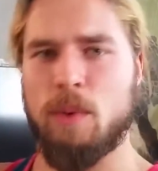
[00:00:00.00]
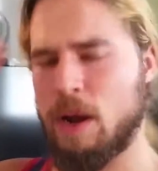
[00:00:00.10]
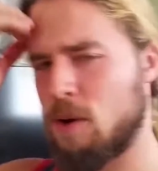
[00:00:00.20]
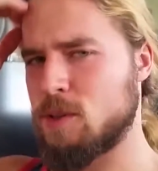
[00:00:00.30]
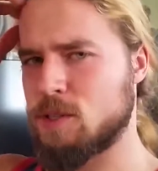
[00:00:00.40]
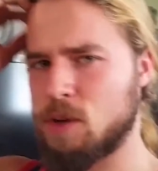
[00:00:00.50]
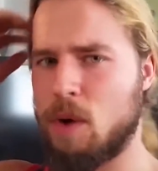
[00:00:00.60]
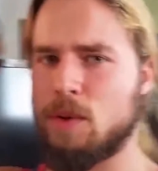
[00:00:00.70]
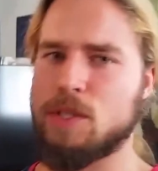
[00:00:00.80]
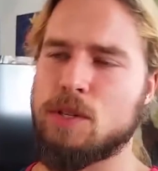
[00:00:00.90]
What I would
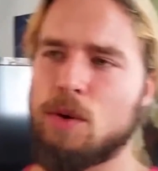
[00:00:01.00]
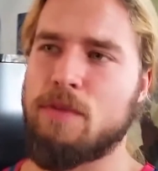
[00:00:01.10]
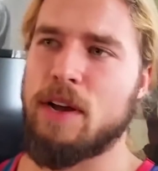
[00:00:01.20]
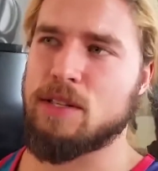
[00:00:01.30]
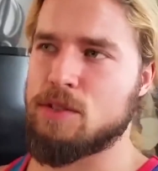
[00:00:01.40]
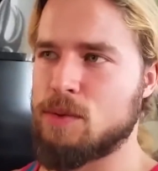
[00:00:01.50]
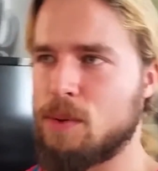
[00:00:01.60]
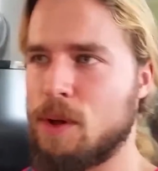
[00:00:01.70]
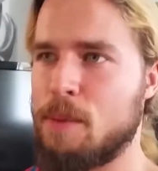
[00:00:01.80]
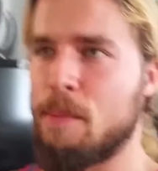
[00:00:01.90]
always do if I
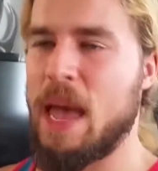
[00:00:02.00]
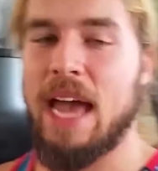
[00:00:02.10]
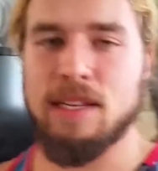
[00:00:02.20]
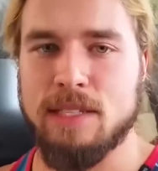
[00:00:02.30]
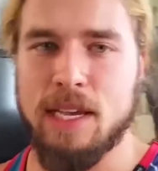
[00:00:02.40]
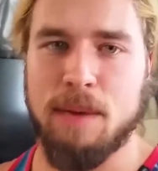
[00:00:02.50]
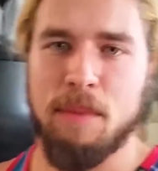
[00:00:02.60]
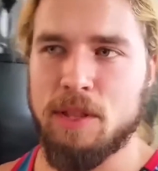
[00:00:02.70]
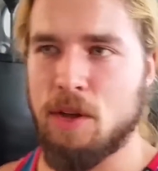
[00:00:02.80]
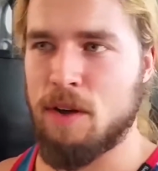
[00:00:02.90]
had to take a
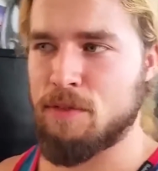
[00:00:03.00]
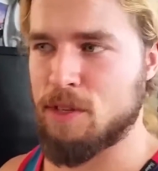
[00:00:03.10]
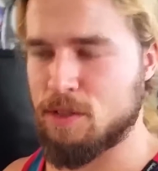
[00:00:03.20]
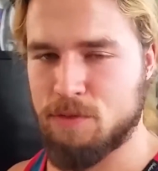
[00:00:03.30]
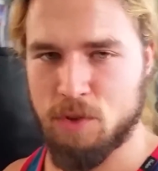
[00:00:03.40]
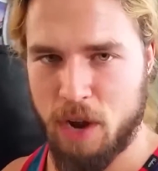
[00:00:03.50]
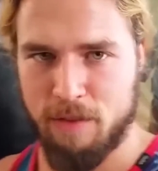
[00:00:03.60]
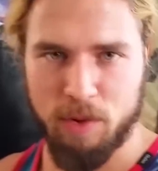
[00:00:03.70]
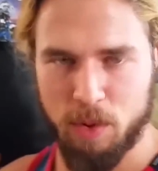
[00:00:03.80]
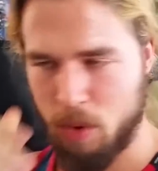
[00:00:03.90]
month off because of
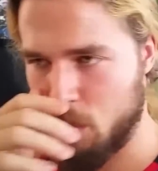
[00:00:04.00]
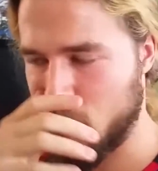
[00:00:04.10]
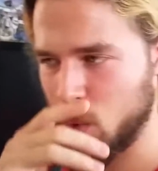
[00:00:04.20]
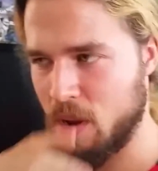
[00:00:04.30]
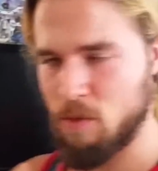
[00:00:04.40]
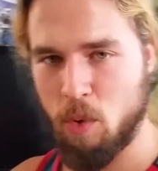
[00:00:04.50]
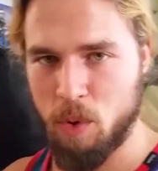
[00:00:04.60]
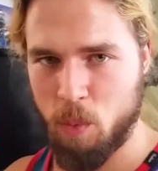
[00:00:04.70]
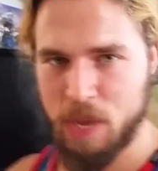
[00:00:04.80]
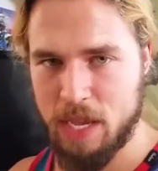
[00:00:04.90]
travel or work or whatever,
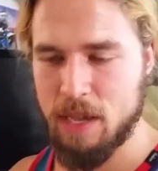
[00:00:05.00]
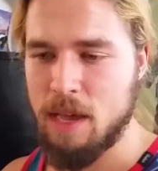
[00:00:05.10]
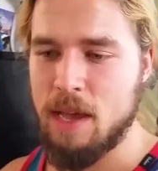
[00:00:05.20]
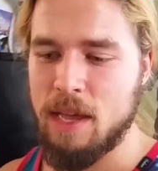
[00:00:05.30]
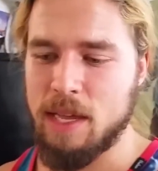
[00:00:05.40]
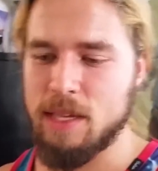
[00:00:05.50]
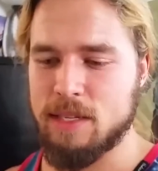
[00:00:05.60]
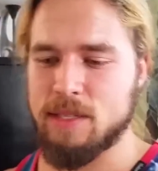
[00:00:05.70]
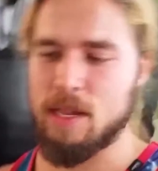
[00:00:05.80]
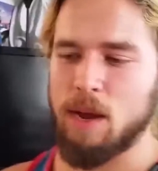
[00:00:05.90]
or a week,
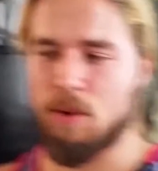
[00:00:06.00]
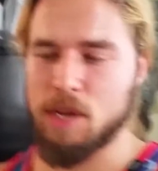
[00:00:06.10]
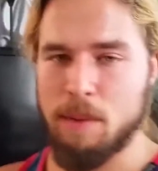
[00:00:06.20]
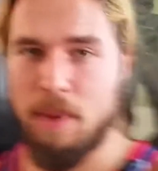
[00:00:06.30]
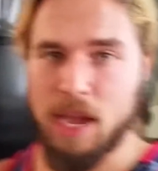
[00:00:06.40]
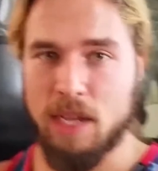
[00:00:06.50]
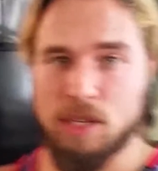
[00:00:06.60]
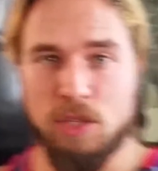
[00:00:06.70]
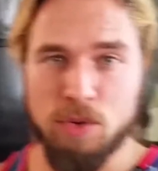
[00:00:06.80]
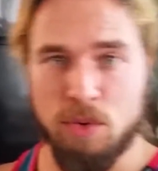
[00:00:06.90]
is I would come
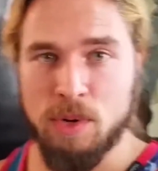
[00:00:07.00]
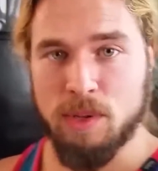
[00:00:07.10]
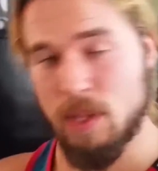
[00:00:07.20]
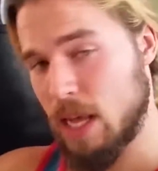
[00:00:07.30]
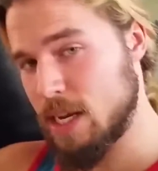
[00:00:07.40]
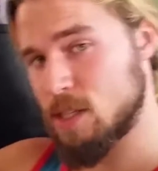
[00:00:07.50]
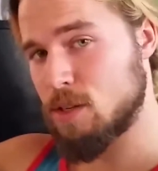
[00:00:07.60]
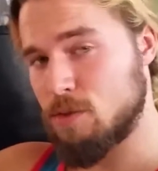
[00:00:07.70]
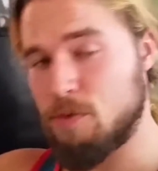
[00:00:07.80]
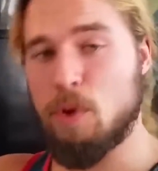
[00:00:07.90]
back, do
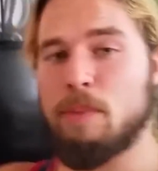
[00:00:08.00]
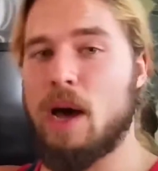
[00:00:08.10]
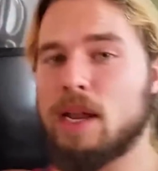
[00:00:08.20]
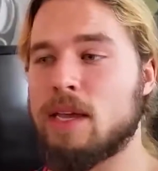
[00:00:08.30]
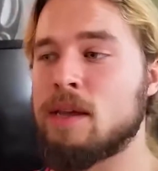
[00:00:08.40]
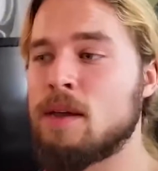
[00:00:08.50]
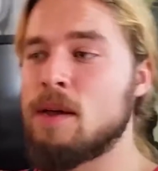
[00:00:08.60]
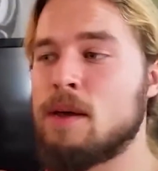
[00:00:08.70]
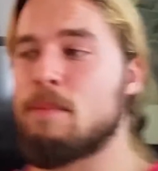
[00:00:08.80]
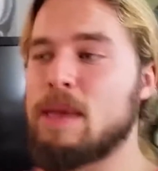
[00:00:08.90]
light, full body,
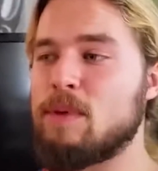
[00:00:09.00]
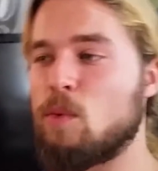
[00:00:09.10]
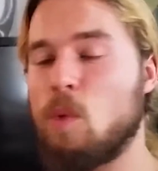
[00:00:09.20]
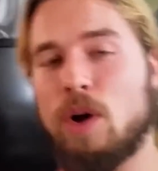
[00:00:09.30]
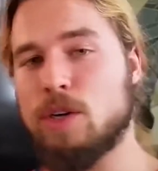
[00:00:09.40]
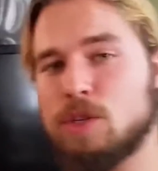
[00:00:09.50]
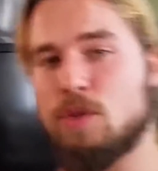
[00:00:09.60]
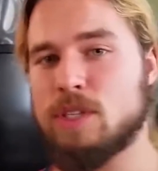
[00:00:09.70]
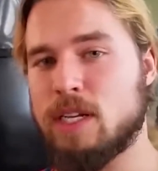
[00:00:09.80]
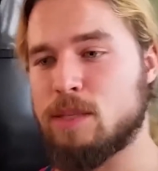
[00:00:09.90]
maybe 1 or
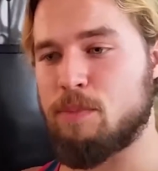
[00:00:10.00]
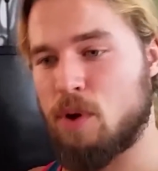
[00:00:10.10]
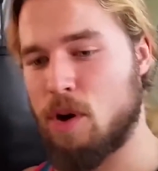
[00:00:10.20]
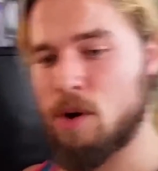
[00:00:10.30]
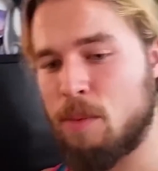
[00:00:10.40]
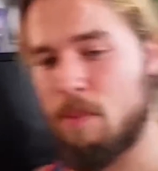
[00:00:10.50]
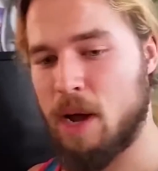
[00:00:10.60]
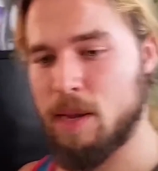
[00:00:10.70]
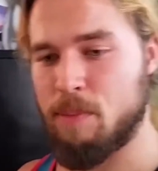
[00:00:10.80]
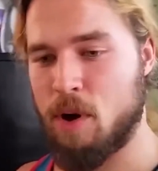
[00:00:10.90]
2 sets per
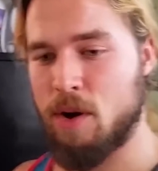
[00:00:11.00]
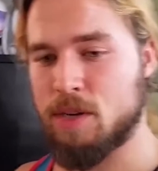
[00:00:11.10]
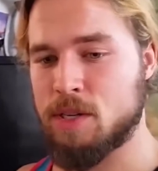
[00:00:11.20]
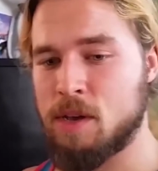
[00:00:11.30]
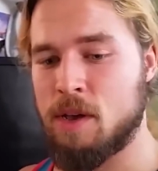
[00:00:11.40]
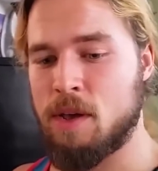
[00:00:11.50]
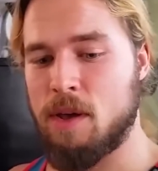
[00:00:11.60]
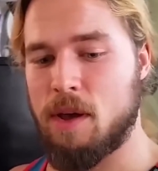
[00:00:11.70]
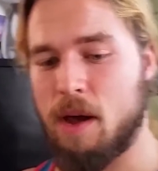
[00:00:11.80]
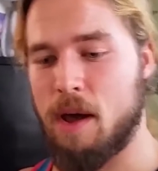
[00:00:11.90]
body part,
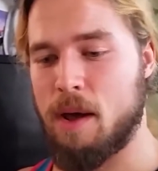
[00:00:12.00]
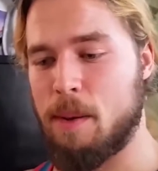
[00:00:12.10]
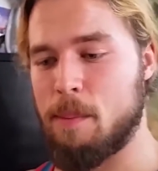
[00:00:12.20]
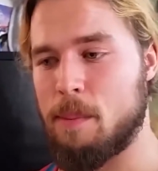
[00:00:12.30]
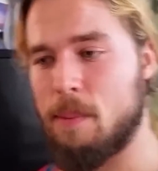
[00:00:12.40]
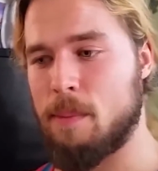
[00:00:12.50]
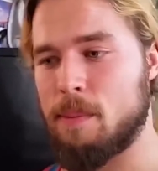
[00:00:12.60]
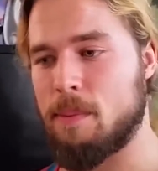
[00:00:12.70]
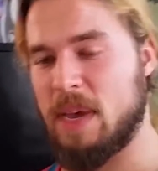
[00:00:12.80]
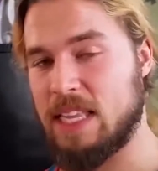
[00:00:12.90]
and
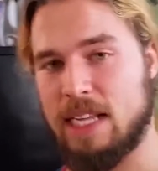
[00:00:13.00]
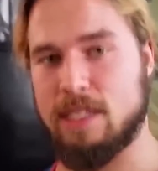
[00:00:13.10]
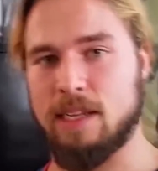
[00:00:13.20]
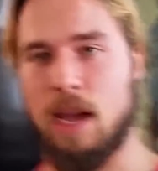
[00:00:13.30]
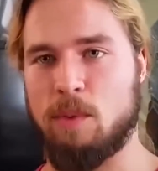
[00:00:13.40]
that's it.